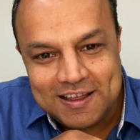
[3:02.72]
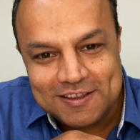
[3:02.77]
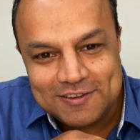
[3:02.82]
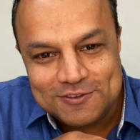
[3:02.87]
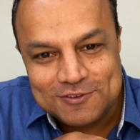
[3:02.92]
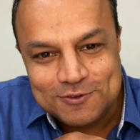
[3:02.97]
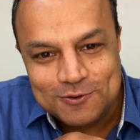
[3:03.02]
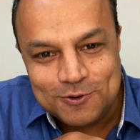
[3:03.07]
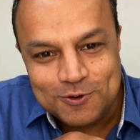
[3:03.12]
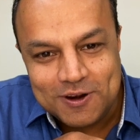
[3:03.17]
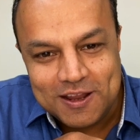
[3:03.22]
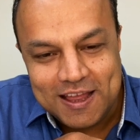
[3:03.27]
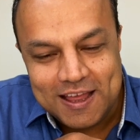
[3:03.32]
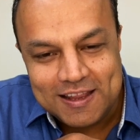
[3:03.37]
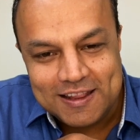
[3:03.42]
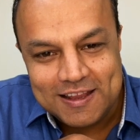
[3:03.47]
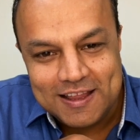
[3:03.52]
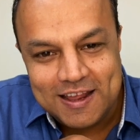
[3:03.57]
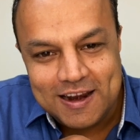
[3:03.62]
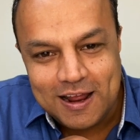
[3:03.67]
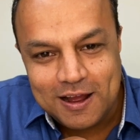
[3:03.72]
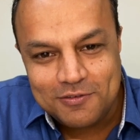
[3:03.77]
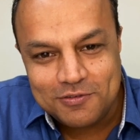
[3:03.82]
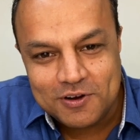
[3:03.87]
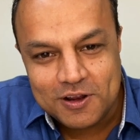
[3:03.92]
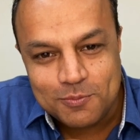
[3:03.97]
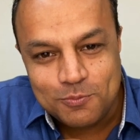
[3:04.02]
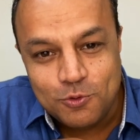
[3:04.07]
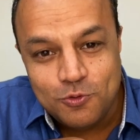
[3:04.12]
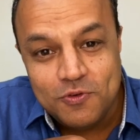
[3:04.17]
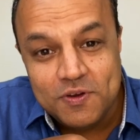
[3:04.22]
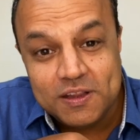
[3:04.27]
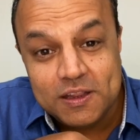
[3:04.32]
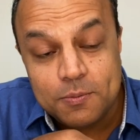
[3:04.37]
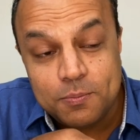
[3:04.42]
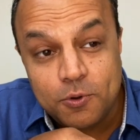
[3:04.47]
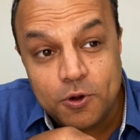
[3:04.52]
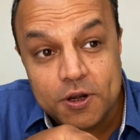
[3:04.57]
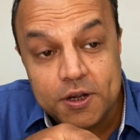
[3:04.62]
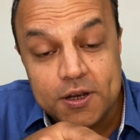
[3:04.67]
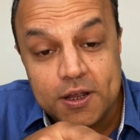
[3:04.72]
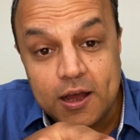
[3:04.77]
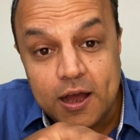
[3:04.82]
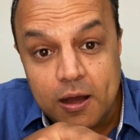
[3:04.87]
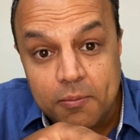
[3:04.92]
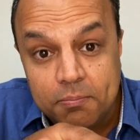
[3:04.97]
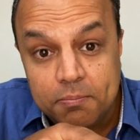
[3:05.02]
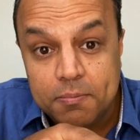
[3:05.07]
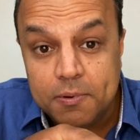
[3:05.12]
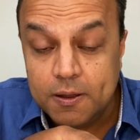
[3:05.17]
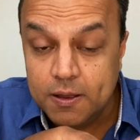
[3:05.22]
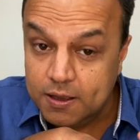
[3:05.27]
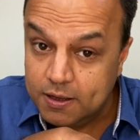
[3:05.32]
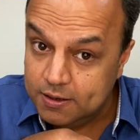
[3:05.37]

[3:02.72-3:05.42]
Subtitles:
is stored. And thereafter, moving the pointer up,